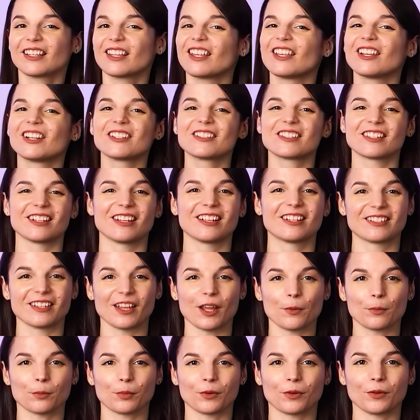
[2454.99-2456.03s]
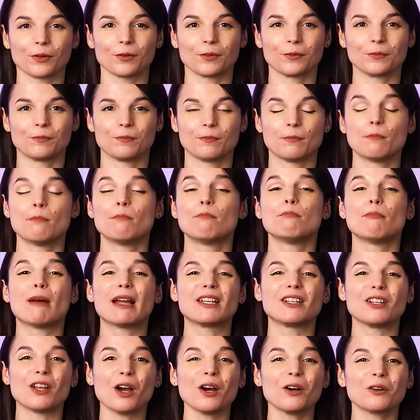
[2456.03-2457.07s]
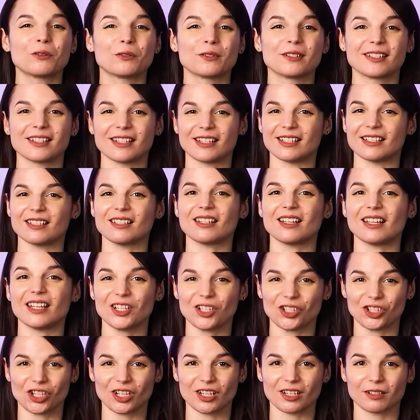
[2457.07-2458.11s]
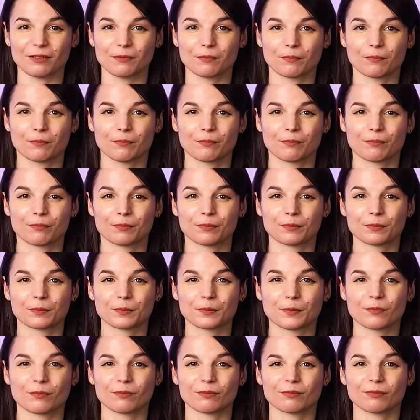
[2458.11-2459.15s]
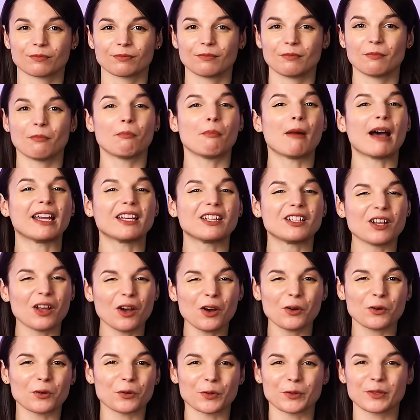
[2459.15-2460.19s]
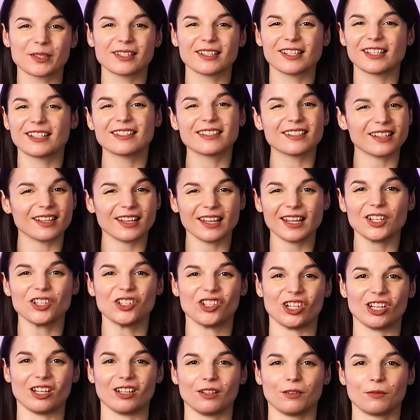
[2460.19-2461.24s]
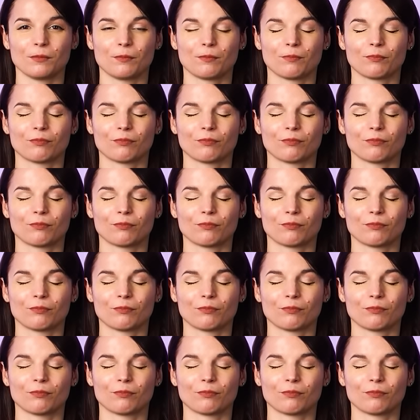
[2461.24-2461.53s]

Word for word: Here's an example. My nose is itchy. My nose is itchy.